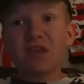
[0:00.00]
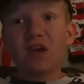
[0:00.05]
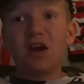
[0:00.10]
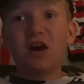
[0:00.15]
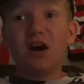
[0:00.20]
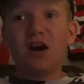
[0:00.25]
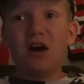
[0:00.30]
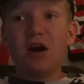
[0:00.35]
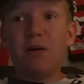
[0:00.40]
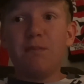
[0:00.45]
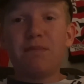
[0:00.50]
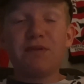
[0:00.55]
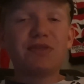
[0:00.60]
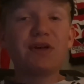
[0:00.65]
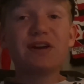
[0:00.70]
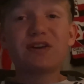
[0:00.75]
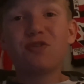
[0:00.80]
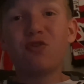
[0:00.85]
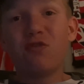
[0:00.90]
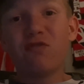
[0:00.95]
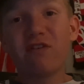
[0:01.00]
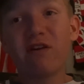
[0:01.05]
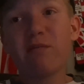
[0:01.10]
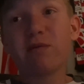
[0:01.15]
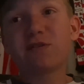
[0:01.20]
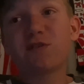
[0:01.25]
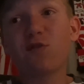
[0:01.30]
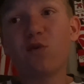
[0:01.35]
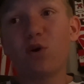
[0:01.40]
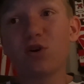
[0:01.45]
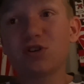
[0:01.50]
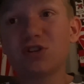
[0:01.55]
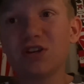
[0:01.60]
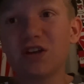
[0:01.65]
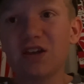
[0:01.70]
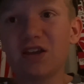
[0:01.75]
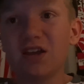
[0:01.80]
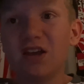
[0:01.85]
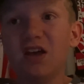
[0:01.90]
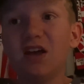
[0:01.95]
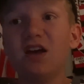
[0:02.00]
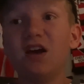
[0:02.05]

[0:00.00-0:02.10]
But thank you all very much for watching.